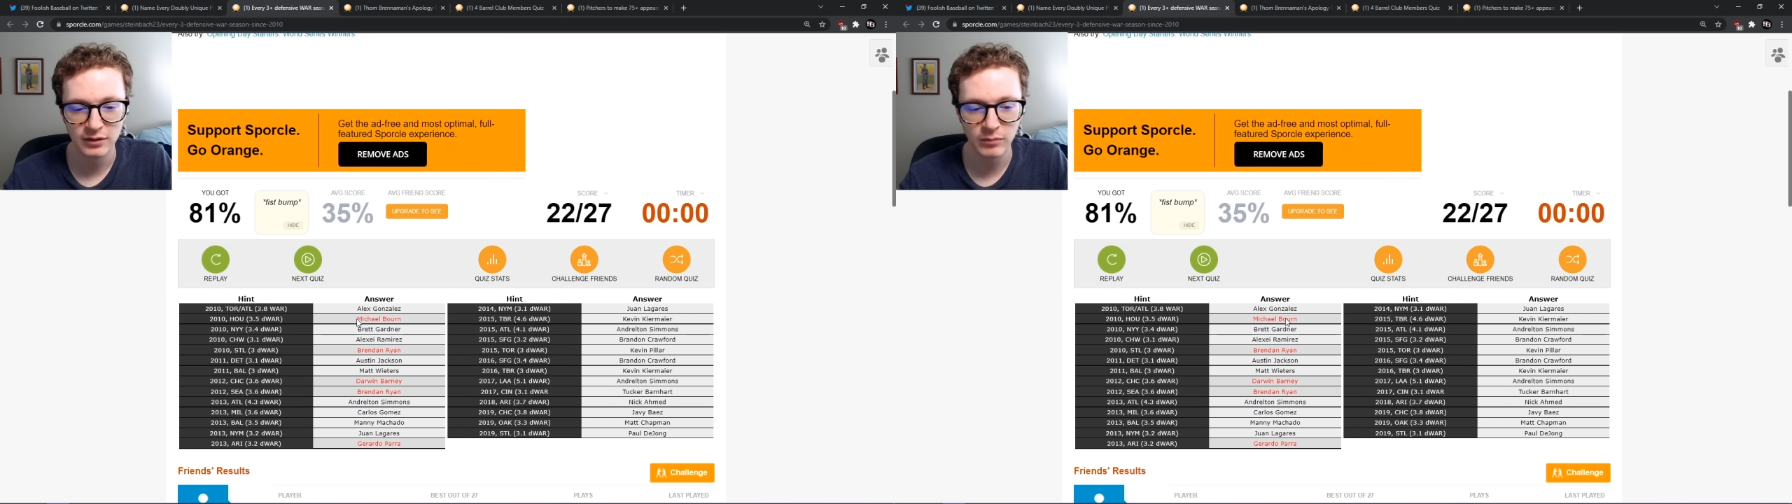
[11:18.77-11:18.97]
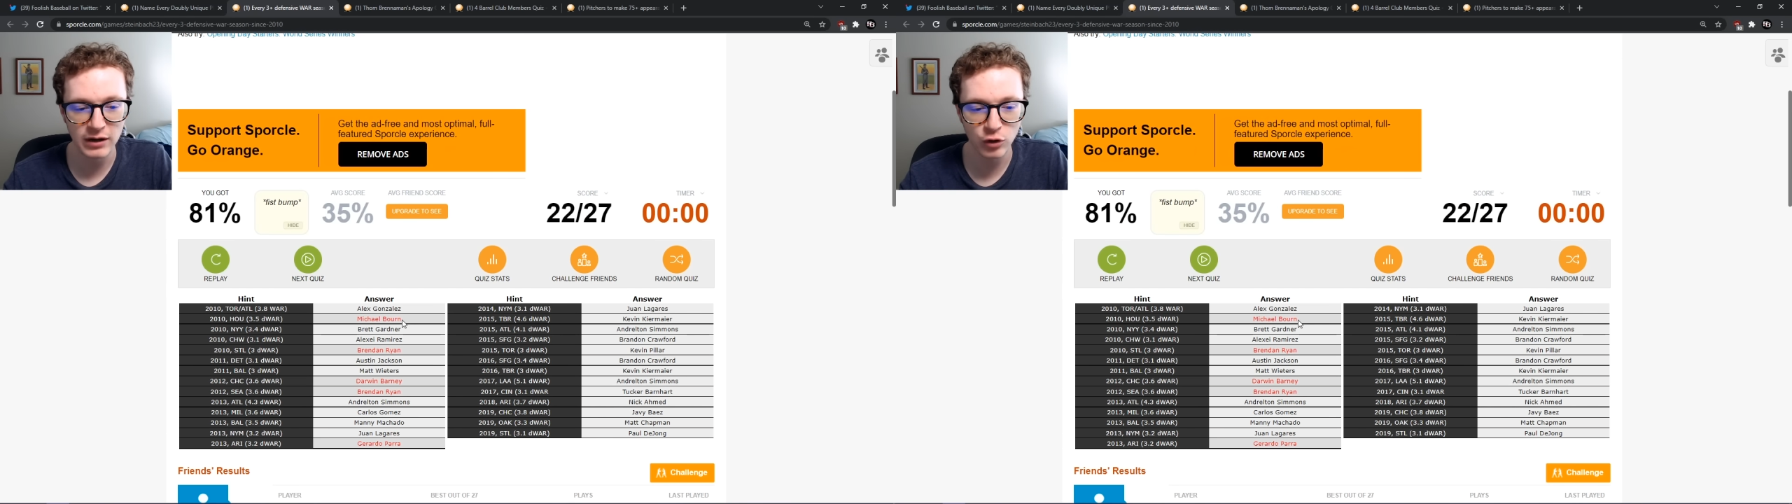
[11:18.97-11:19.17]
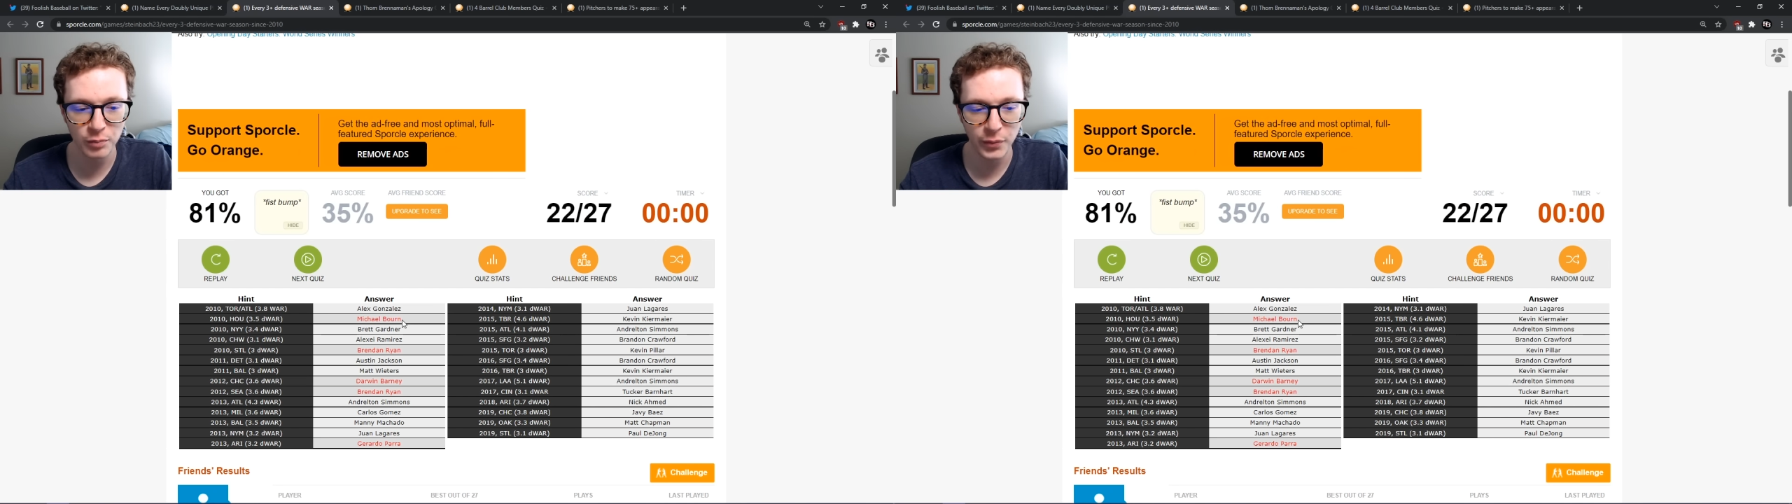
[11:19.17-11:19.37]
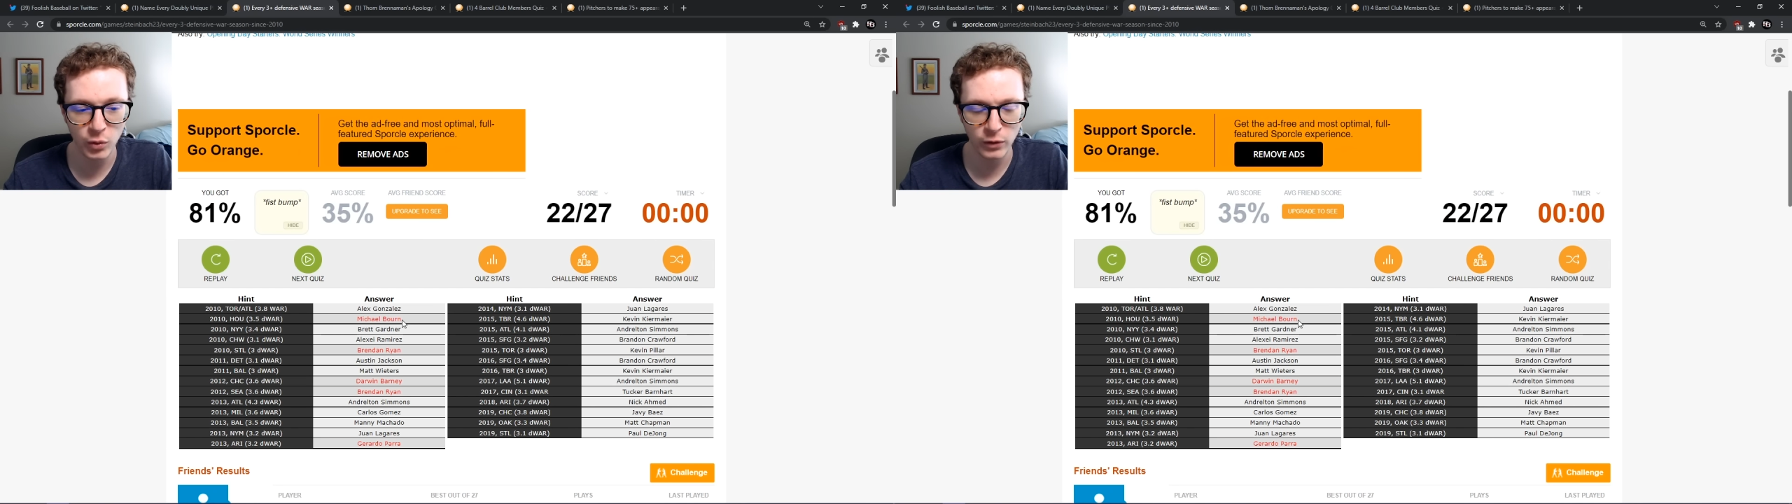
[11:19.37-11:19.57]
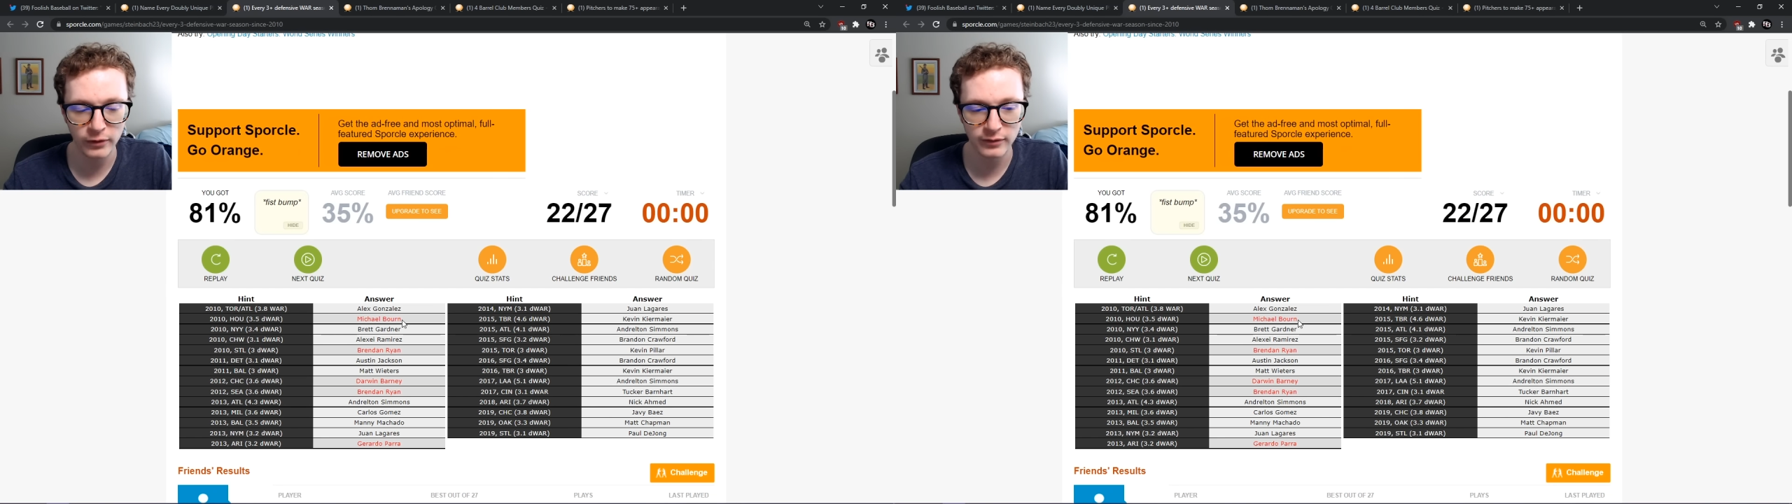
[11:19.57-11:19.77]
Michael
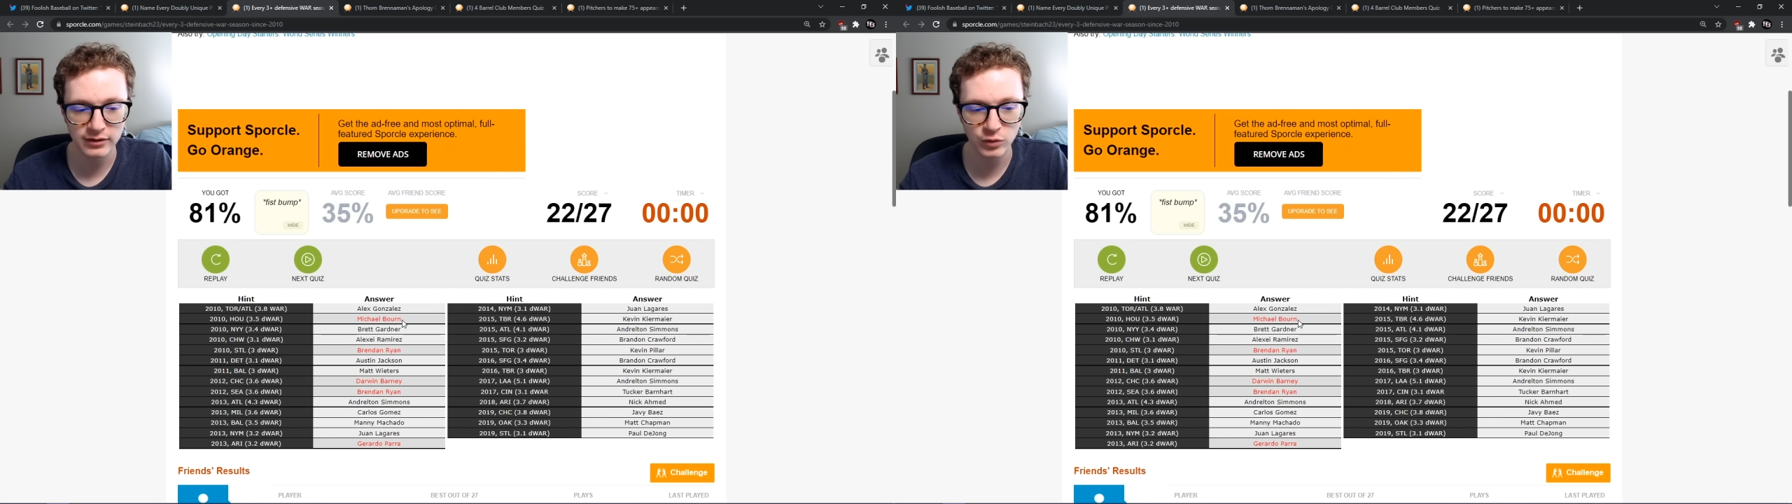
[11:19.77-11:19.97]
Bourne on the